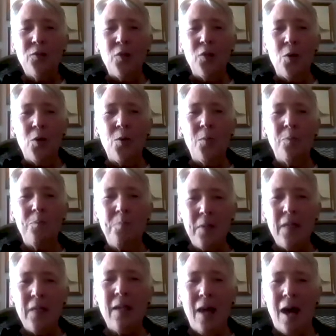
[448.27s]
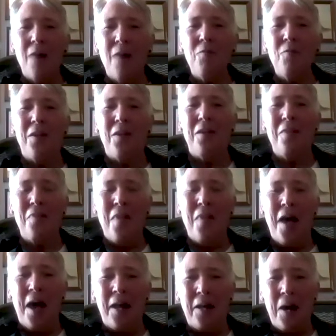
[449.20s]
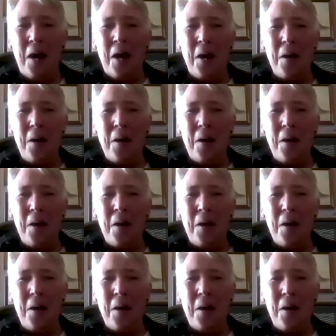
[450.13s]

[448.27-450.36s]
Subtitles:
So be confident in that.